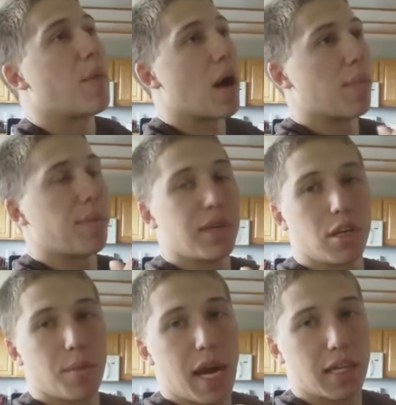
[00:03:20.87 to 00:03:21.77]
Pop up
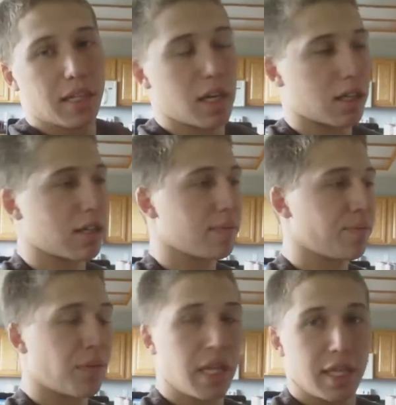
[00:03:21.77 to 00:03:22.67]
into your back tuck.
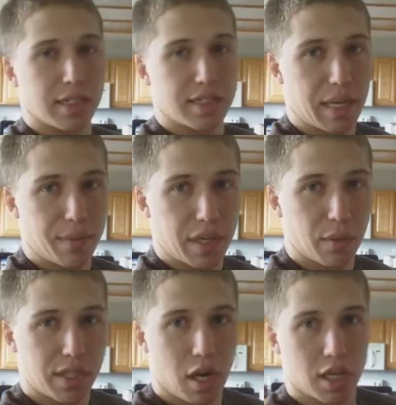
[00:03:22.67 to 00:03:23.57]
Same
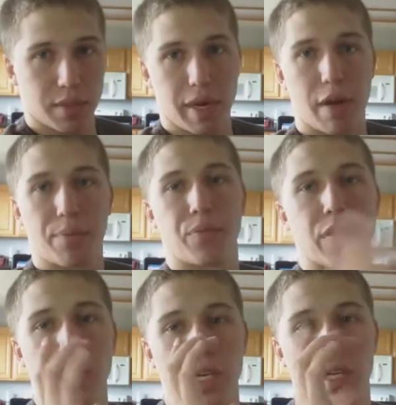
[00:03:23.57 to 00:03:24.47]
thing we talked about.
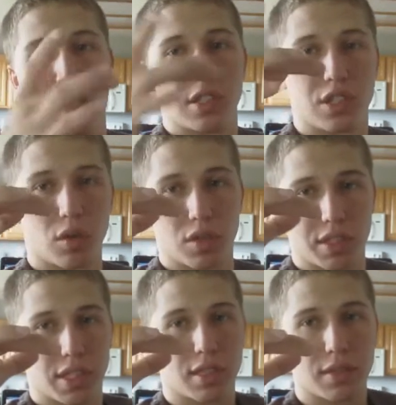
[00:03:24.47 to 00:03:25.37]

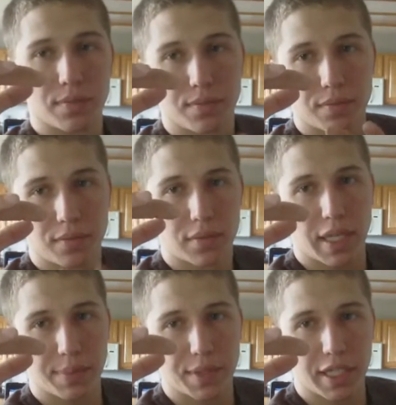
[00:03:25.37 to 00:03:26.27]
Shoulders here,
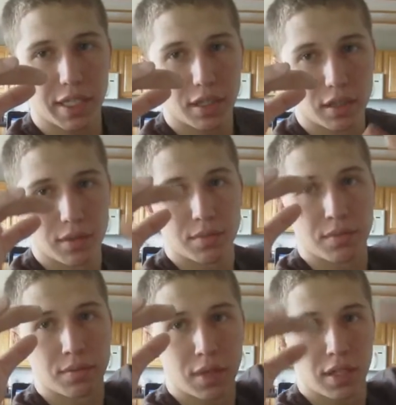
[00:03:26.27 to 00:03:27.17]
hips here.
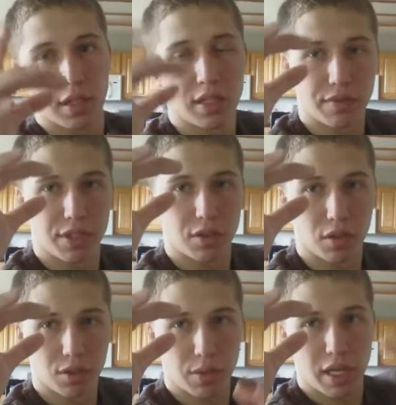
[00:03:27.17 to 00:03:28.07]
Leave your
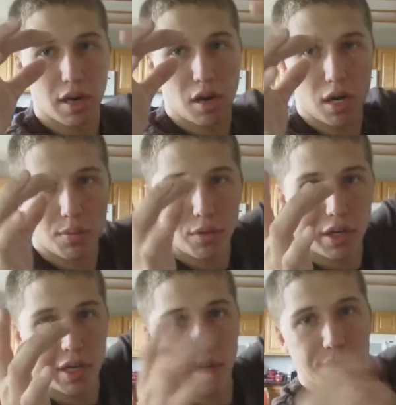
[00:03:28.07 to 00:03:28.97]
shoulders where they are,
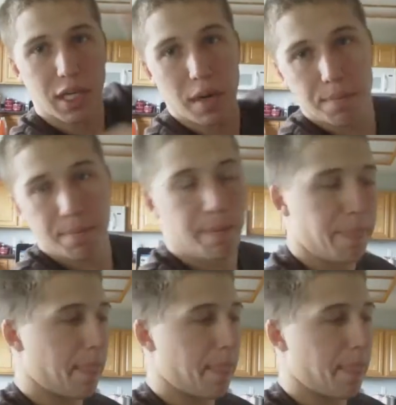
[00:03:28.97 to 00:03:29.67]
bring your hips up.